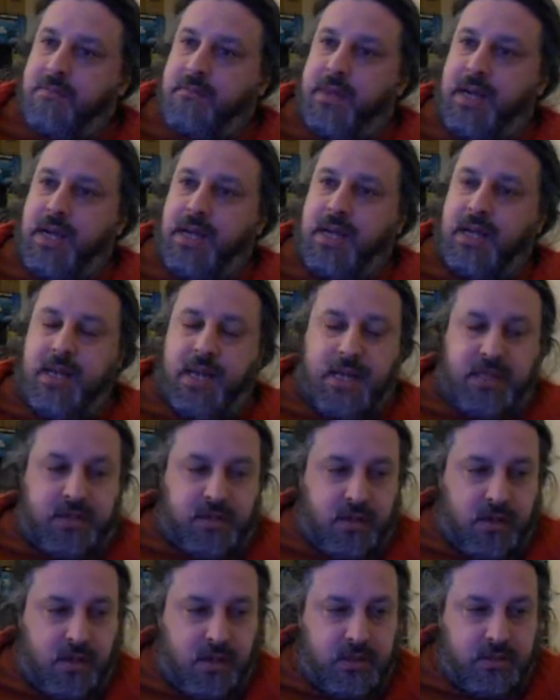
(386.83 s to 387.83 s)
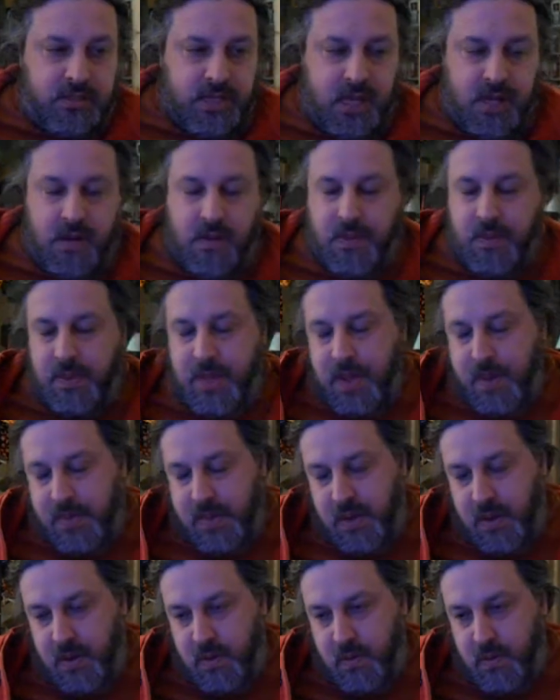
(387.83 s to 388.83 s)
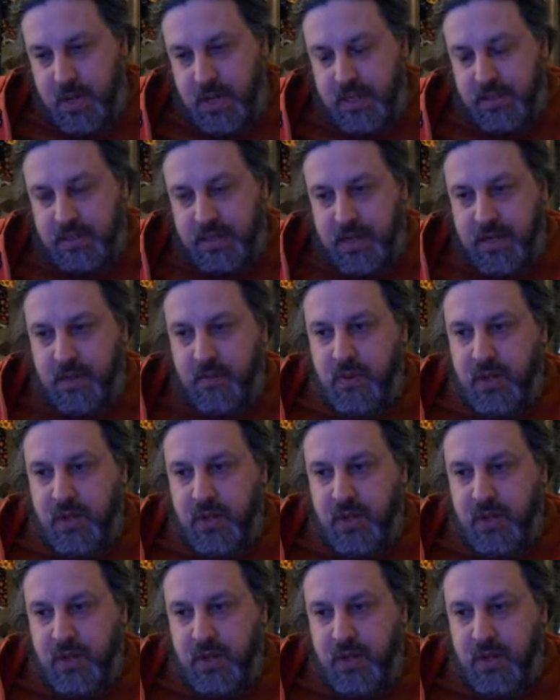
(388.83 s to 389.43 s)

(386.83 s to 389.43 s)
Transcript: but it turns out that there was,